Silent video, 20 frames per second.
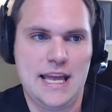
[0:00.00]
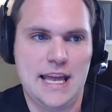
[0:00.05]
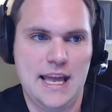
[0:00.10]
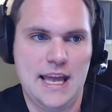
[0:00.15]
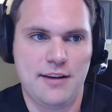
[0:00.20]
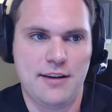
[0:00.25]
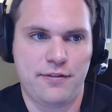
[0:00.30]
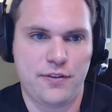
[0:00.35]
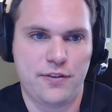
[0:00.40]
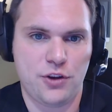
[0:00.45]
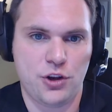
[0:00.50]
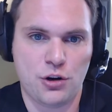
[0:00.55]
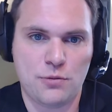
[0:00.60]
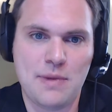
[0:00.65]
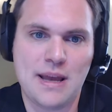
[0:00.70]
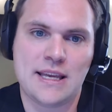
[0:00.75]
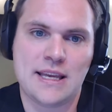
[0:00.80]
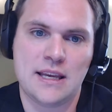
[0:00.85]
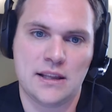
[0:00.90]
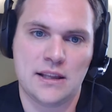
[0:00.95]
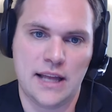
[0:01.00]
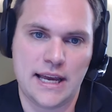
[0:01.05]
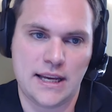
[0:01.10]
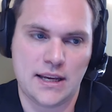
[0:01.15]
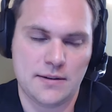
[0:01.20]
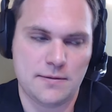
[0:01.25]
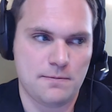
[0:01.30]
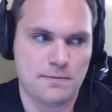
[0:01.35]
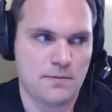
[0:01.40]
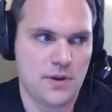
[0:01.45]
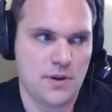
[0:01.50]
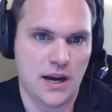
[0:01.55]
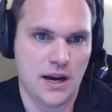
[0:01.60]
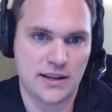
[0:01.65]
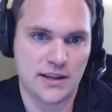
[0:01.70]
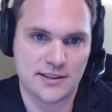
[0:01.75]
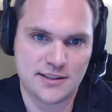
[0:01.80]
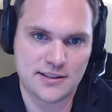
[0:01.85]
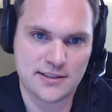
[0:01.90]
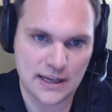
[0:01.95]
if you're making like a
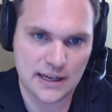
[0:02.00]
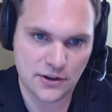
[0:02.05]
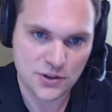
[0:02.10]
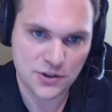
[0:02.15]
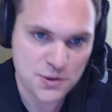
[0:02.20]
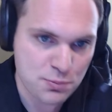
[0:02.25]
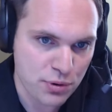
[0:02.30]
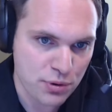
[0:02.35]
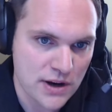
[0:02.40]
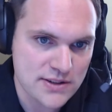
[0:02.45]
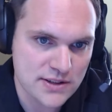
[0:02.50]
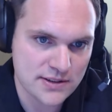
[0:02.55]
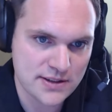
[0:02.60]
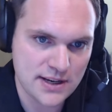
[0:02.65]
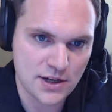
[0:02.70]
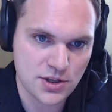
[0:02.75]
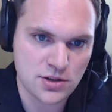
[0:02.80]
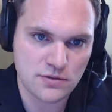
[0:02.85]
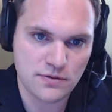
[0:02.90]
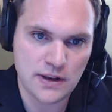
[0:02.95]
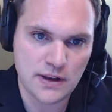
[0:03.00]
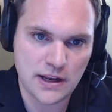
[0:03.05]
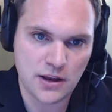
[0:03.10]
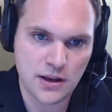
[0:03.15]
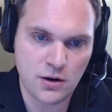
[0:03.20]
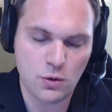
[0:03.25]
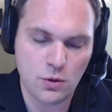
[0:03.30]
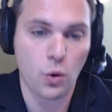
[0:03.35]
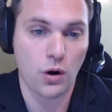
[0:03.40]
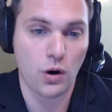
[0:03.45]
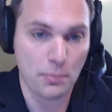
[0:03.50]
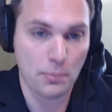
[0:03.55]
sales presentation video or a